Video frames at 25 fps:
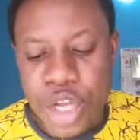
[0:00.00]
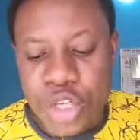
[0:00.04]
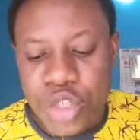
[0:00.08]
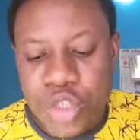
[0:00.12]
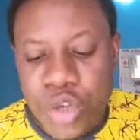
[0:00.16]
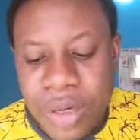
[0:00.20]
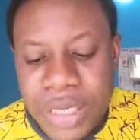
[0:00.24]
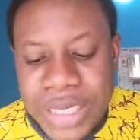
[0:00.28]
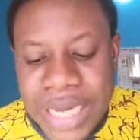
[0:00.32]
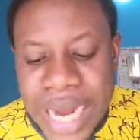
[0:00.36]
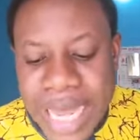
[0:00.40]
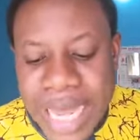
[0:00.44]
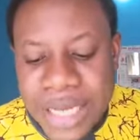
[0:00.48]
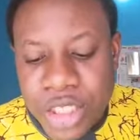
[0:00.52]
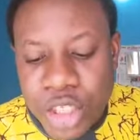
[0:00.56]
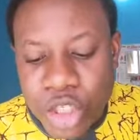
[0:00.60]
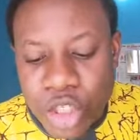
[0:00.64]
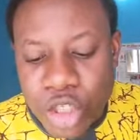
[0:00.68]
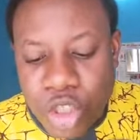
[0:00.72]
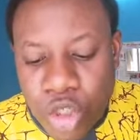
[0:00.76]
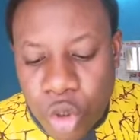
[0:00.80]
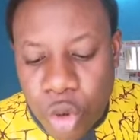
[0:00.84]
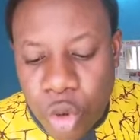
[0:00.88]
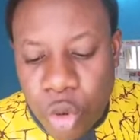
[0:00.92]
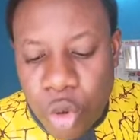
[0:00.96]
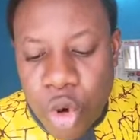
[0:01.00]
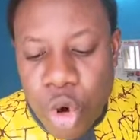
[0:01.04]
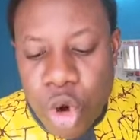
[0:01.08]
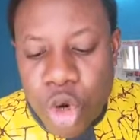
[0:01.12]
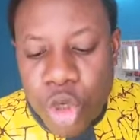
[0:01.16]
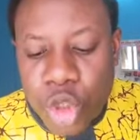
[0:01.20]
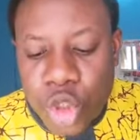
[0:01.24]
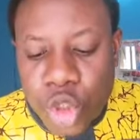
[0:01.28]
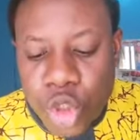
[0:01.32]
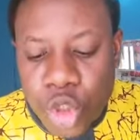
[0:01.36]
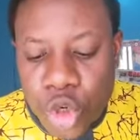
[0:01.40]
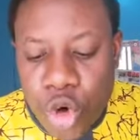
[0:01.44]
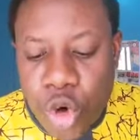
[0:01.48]
so that you,
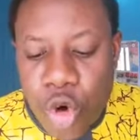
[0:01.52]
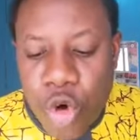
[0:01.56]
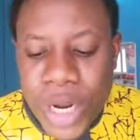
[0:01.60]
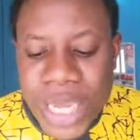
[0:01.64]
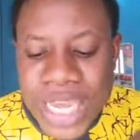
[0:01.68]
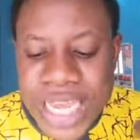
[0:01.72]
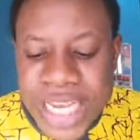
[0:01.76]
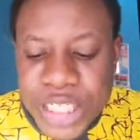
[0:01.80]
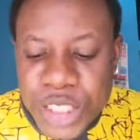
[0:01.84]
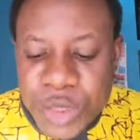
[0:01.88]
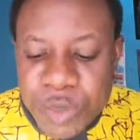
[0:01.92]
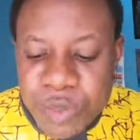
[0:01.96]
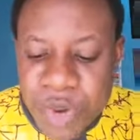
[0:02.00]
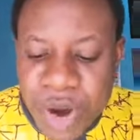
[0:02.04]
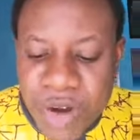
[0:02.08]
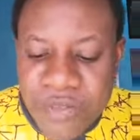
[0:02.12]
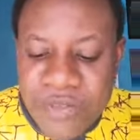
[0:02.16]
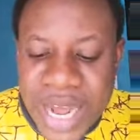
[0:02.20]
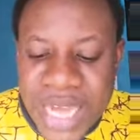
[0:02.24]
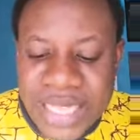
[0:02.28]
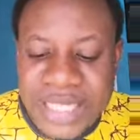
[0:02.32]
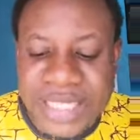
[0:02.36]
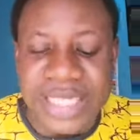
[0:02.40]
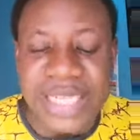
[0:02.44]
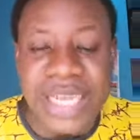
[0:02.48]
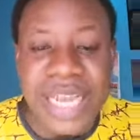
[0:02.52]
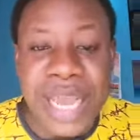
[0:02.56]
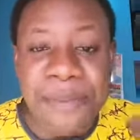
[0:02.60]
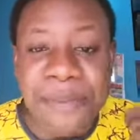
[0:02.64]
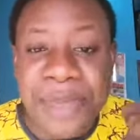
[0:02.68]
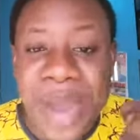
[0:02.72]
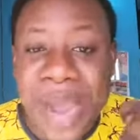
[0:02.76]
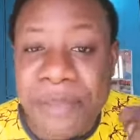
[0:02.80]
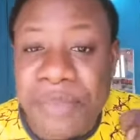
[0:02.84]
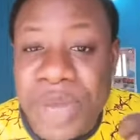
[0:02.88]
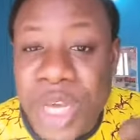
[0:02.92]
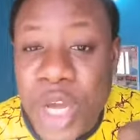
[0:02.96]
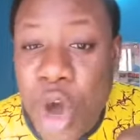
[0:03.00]
through his poverty,
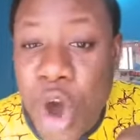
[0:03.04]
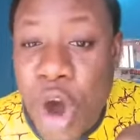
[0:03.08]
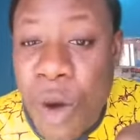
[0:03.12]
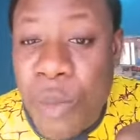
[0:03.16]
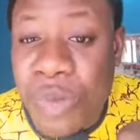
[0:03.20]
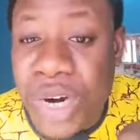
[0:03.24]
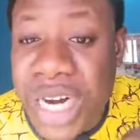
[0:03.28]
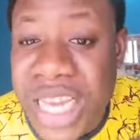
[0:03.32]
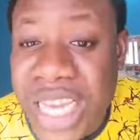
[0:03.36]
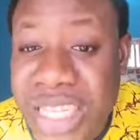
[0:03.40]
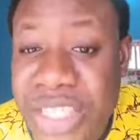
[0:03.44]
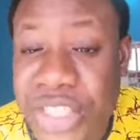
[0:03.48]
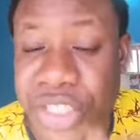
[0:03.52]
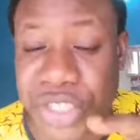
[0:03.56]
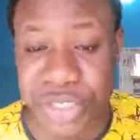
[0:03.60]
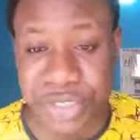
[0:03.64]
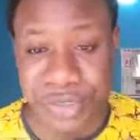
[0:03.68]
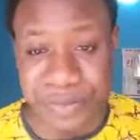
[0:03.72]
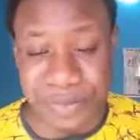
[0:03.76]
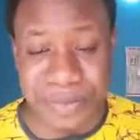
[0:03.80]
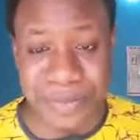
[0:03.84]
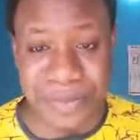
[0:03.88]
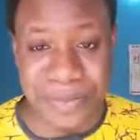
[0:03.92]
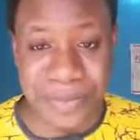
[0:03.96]
might become rich.